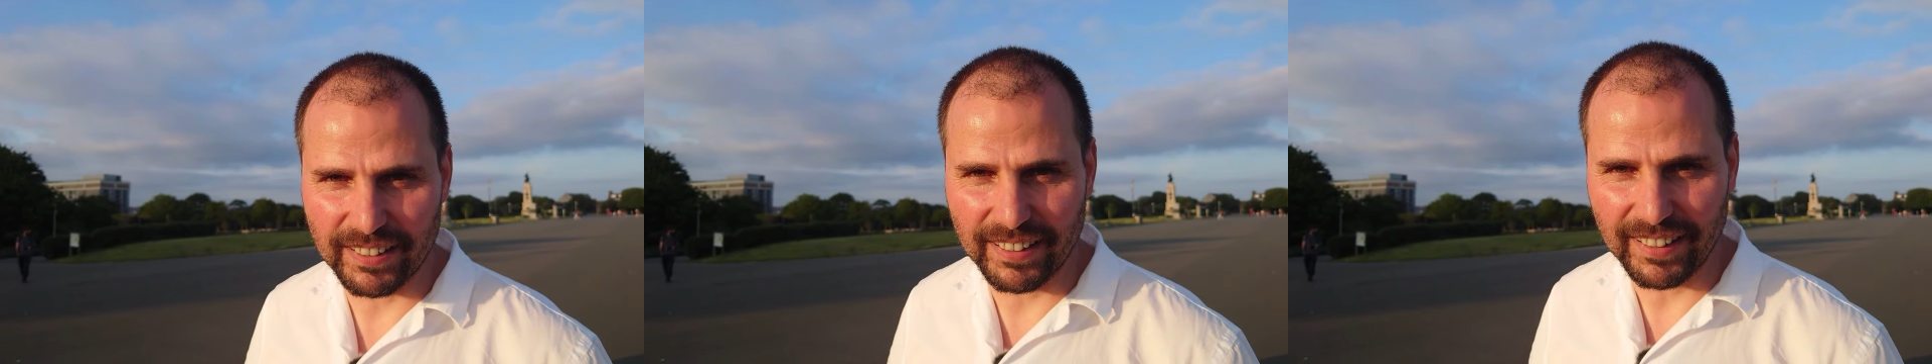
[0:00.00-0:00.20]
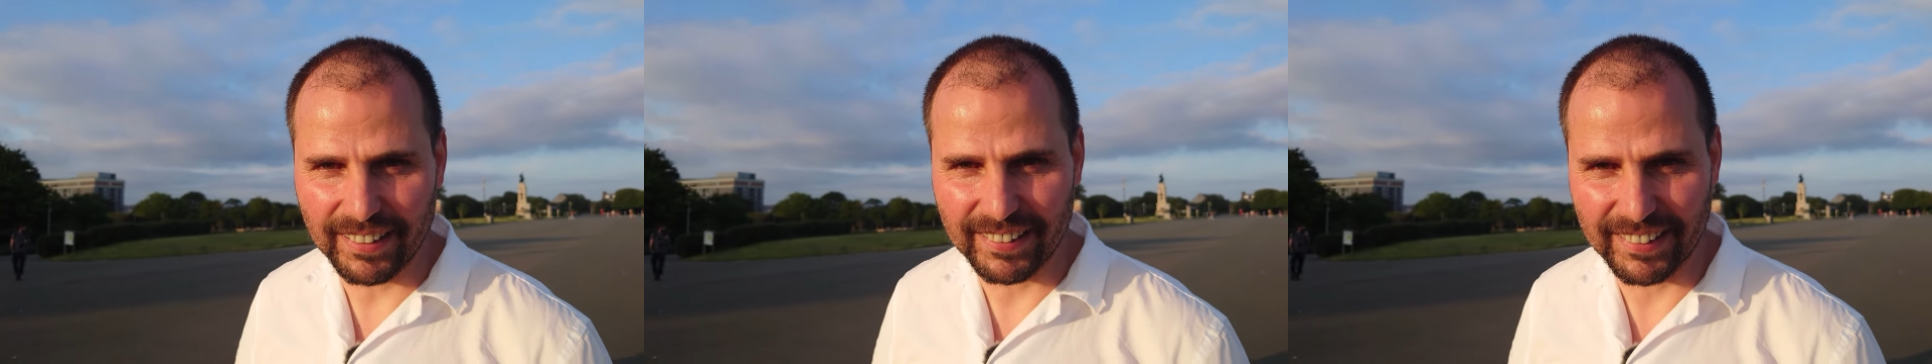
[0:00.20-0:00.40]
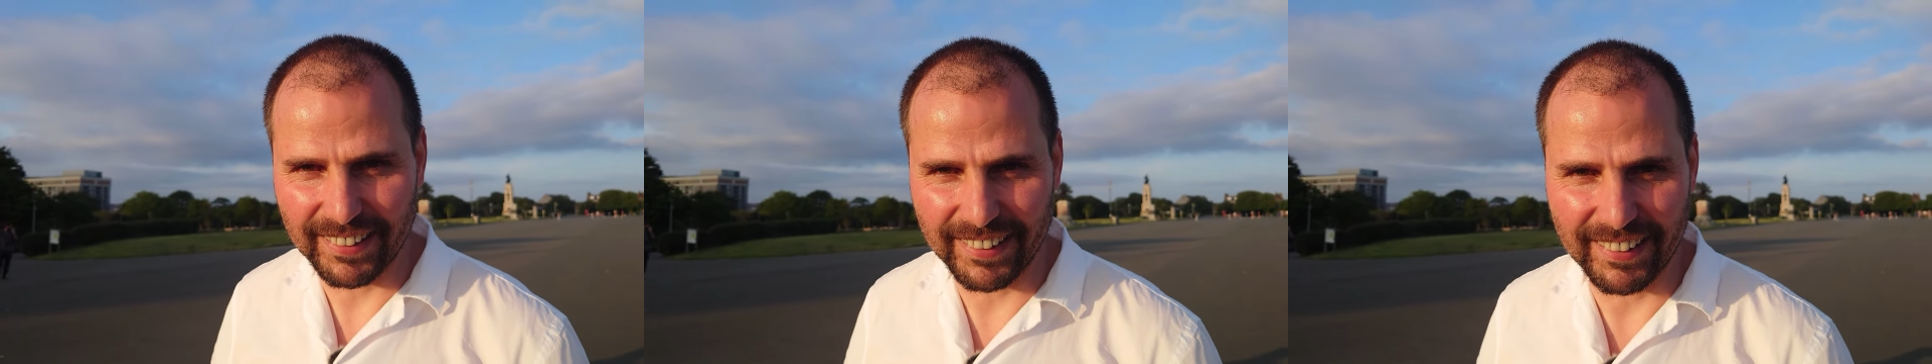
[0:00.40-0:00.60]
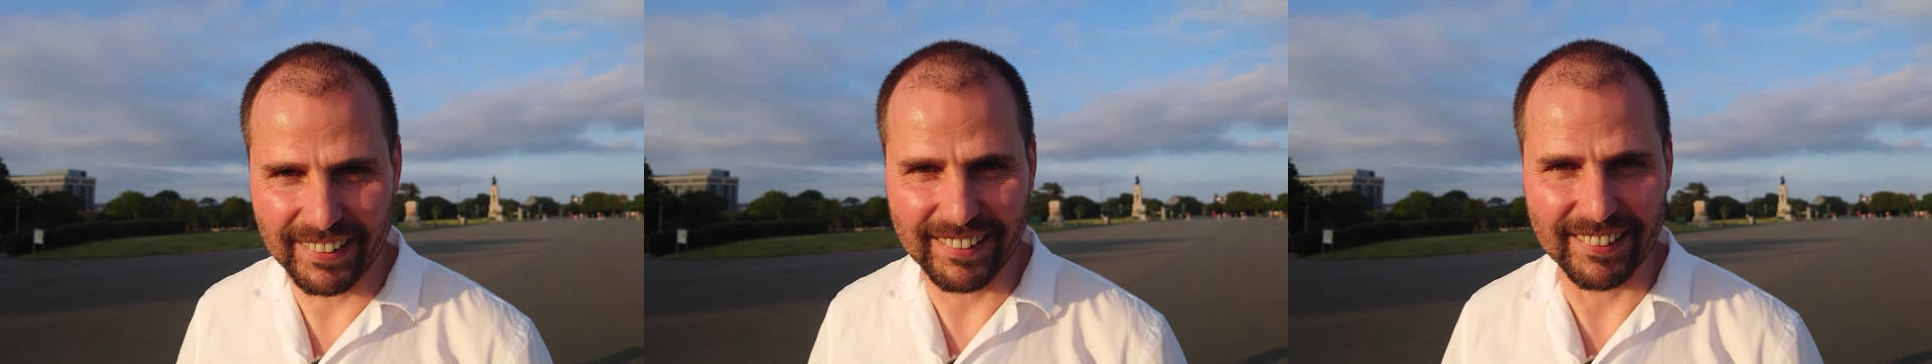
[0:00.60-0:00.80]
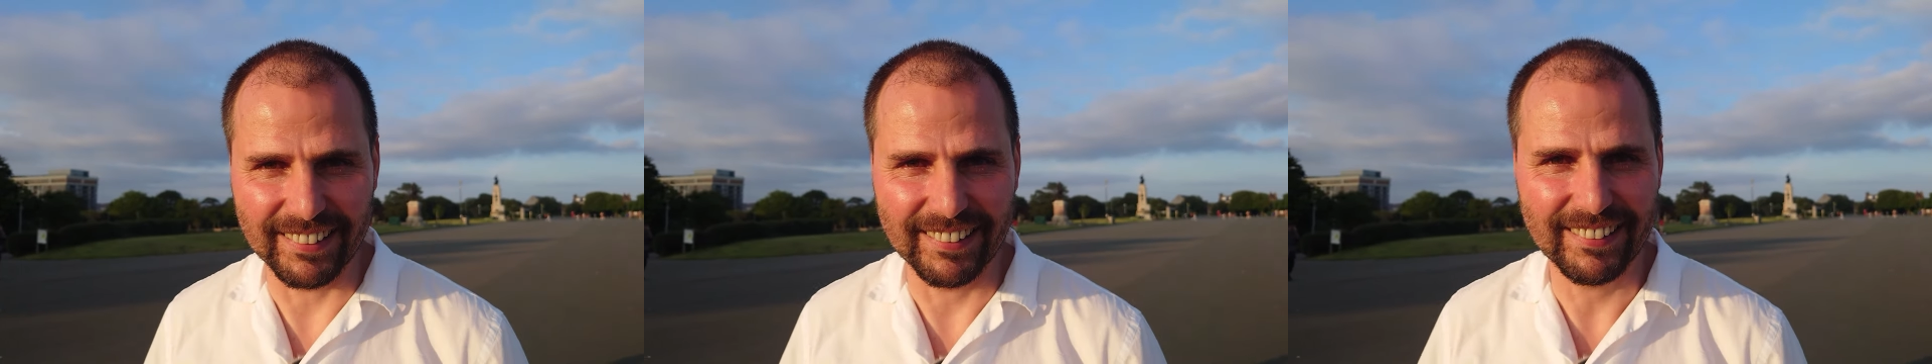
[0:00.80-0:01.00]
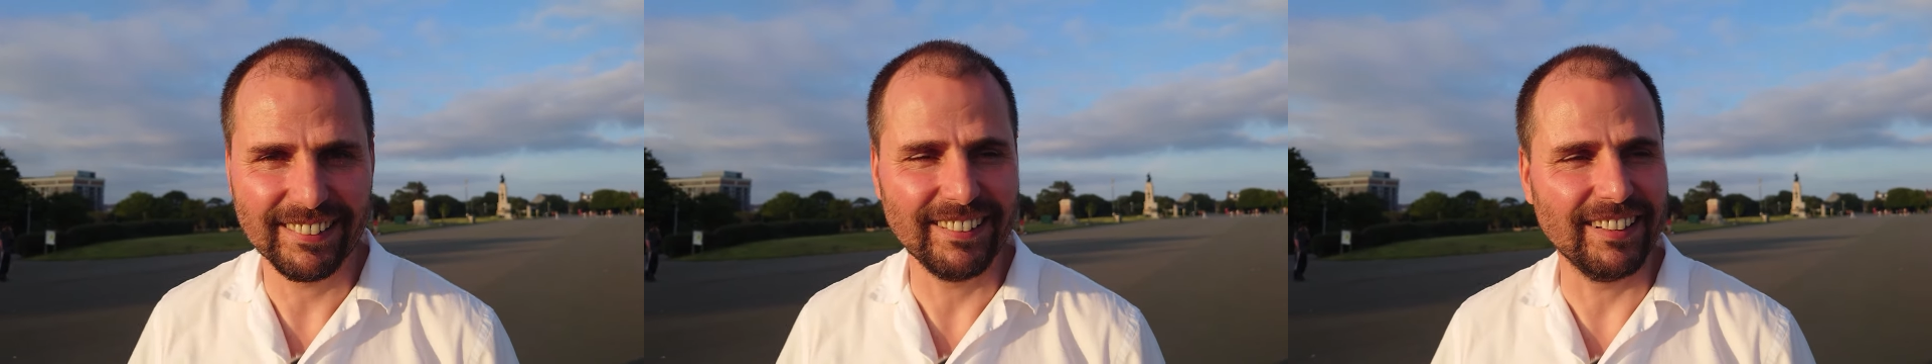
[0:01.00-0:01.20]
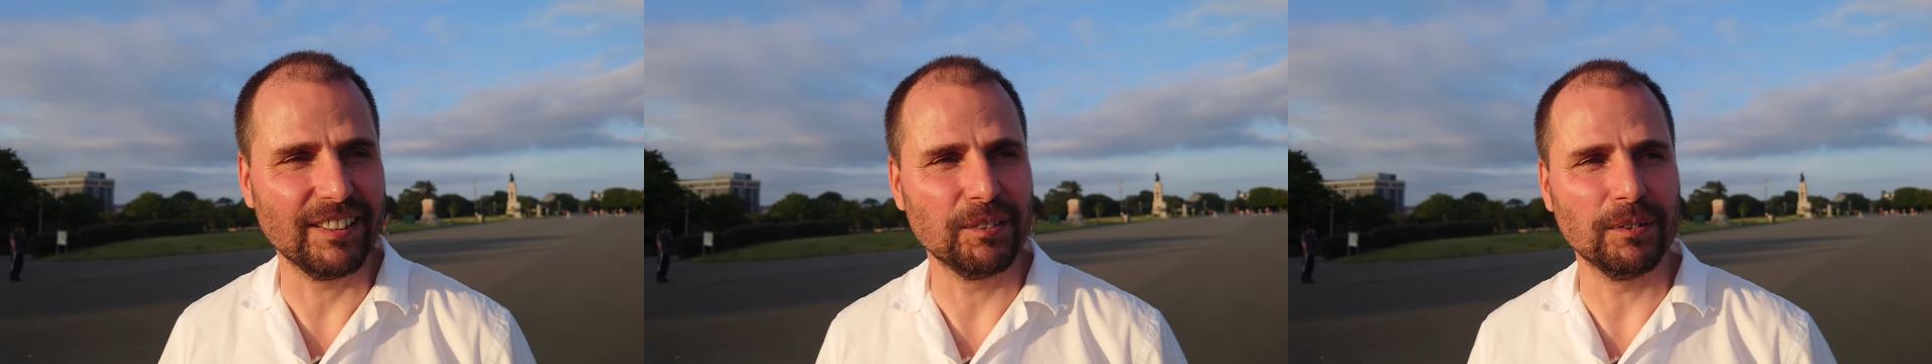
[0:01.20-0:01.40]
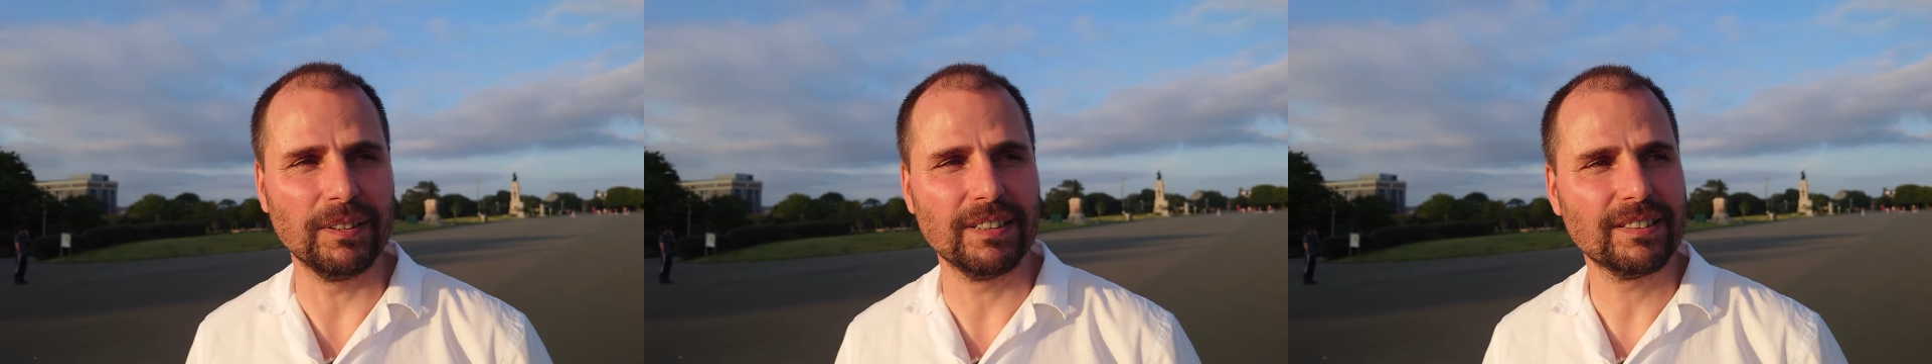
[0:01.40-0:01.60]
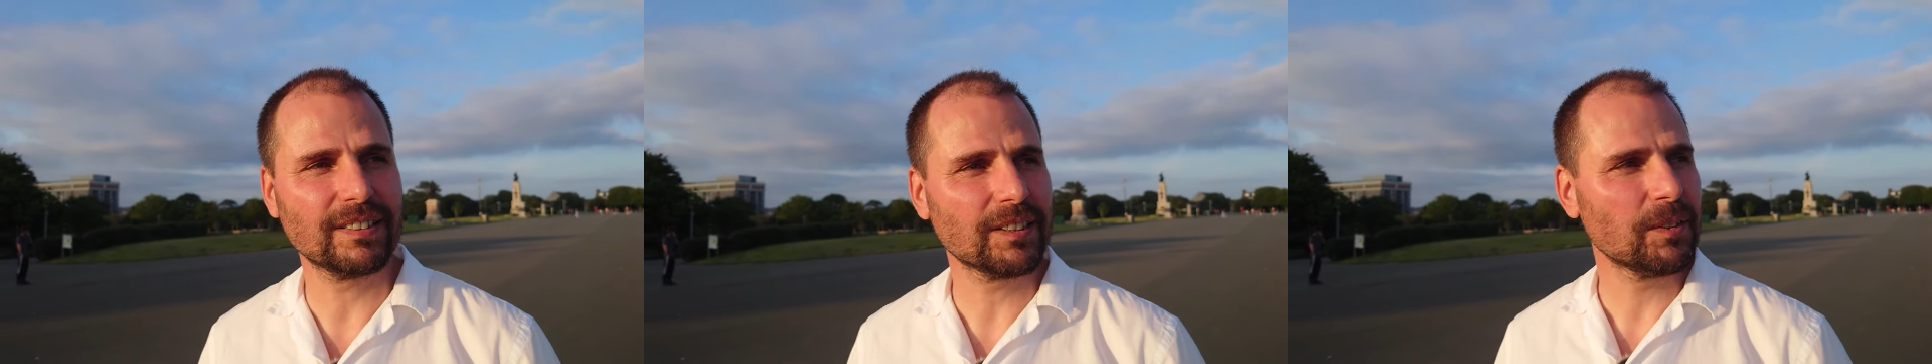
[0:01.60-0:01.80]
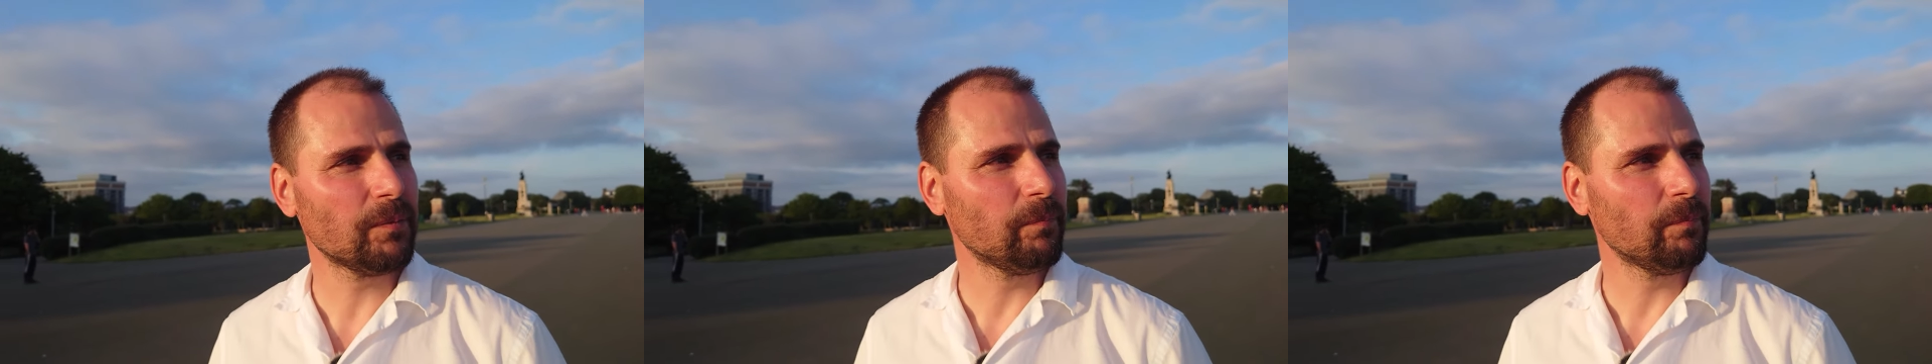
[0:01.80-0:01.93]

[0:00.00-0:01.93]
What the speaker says: not gonna eat it otherwise.